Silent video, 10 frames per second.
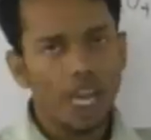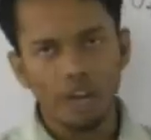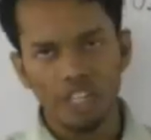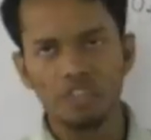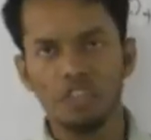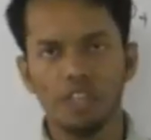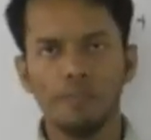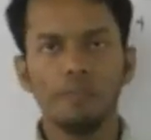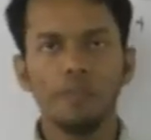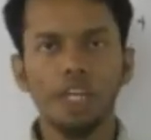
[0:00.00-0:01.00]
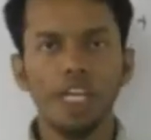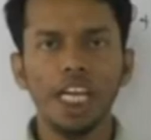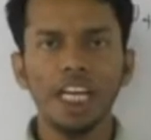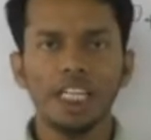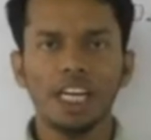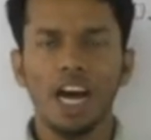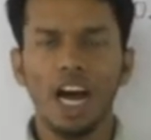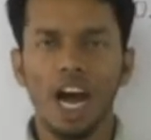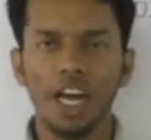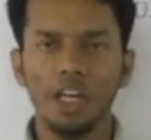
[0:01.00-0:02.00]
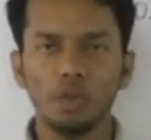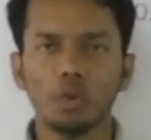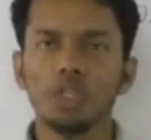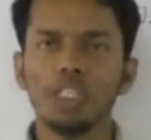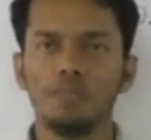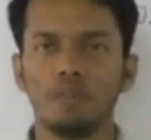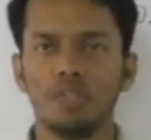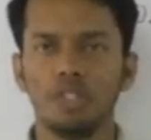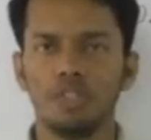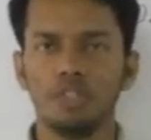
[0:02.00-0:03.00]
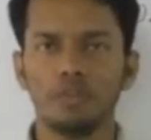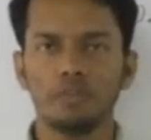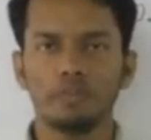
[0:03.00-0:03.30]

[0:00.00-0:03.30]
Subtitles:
you can see 8 hydrogen is present.